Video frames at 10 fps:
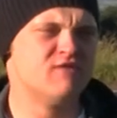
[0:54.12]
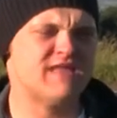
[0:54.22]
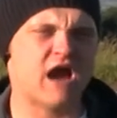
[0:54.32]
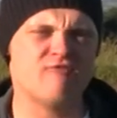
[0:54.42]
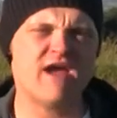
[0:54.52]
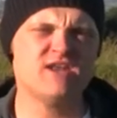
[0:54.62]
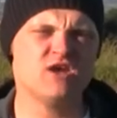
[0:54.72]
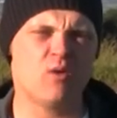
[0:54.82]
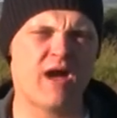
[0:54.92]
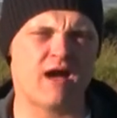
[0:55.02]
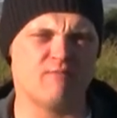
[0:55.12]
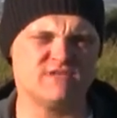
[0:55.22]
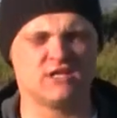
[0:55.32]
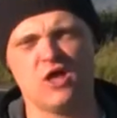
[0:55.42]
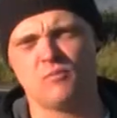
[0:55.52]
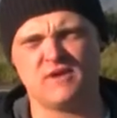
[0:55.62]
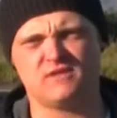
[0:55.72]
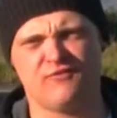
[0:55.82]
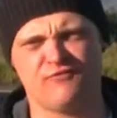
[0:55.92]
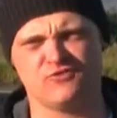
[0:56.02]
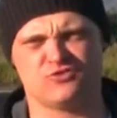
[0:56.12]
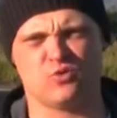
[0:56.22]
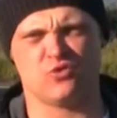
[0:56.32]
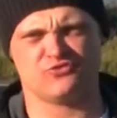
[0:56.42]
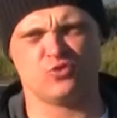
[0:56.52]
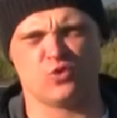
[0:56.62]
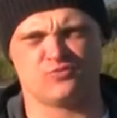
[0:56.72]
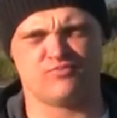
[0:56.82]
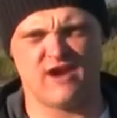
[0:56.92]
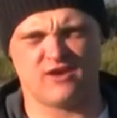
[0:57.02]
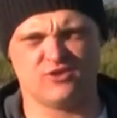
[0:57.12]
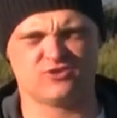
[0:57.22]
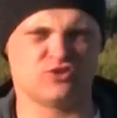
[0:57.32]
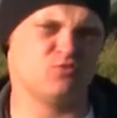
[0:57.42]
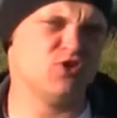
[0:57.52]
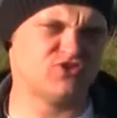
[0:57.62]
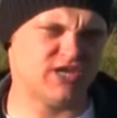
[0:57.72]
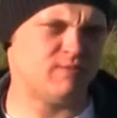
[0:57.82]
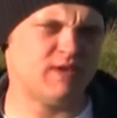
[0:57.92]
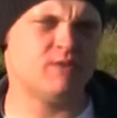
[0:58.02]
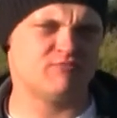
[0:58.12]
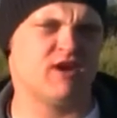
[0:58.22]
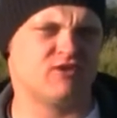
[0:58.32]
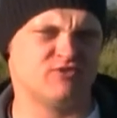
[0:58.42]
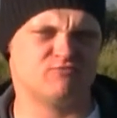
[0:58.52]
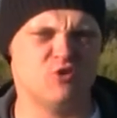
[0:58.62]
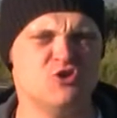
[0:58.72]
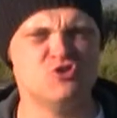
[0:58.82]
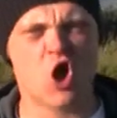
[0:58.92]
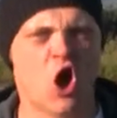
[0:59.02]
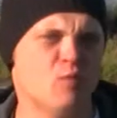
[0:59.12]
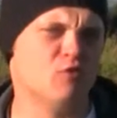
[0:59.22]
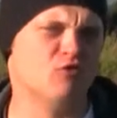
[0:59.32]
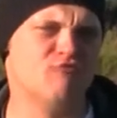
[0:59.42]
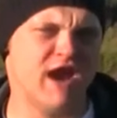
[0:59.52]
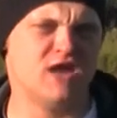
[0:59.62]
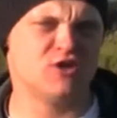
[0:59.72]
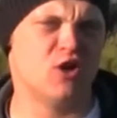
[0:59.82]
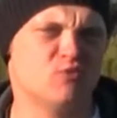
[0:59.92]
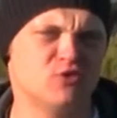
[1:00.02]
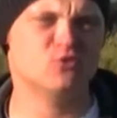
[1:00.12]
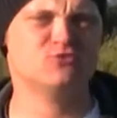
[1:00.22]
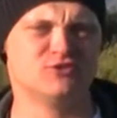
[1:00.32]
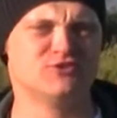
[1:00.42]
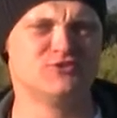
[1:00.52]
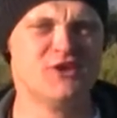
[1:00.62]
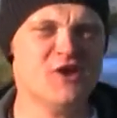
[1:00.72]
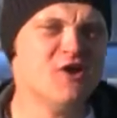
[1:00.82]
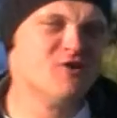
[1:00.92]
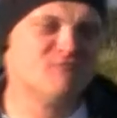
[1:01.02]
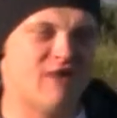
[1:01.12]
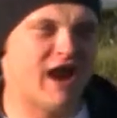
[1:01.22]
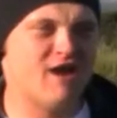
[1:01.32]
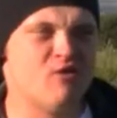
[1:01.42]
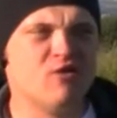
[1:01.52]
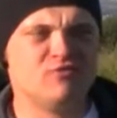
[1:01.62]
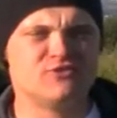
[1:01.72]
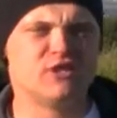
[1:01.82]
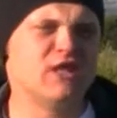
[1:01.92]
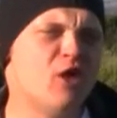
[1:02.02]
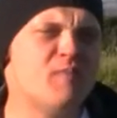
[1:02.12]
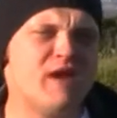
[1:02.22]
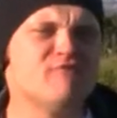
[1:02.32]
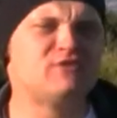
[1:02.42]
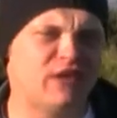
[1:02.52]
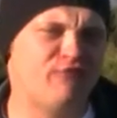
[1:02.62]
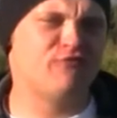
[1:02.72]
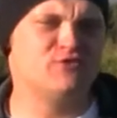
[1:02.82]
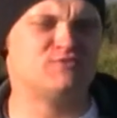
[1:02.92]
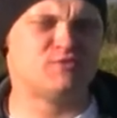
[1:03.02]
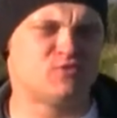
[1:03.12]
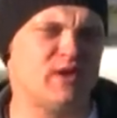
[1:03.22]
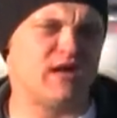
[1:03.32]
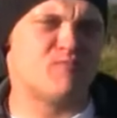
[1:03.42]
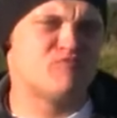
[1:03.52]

Now Radio Am is a little bit different to, to us breakers because we're CB breakers, we're normal radio users, right? There's a little bit of a difference between a